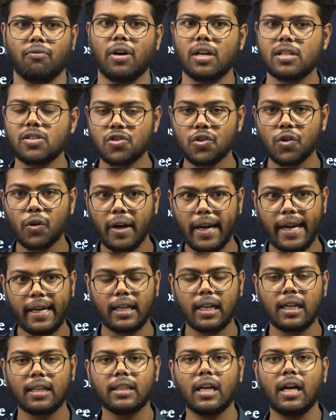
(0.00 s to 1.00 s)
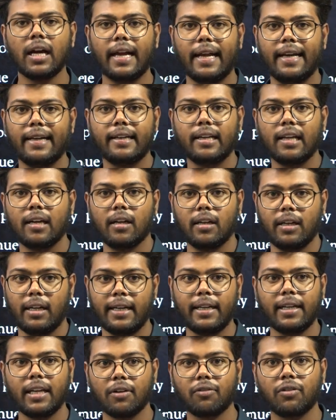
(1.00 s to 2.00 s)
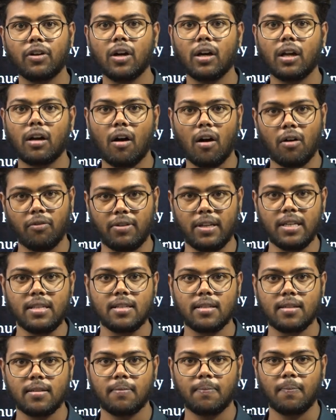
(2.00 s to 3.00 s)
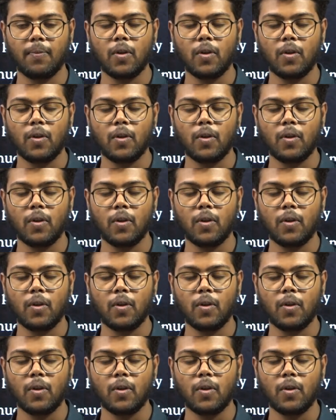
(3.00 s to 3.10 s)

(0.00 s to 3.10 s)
Once you enter the interviewer office,